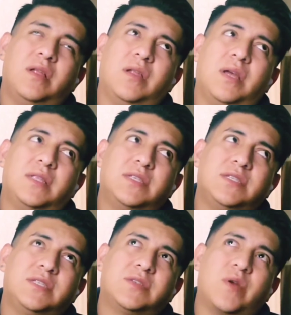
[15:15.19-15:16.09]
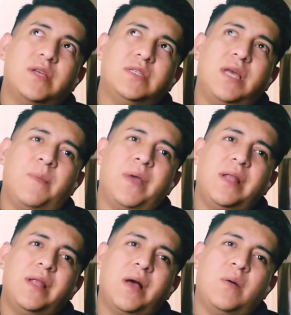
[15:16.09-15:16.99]
this is crazy. I made
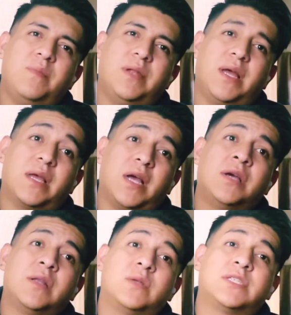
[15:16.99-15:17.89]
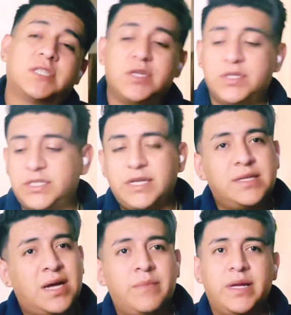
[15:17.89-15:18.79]
it out, but like I could have seriously
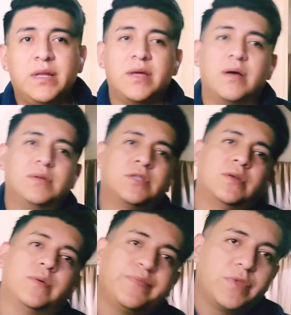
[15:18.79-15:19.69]
not made it out. So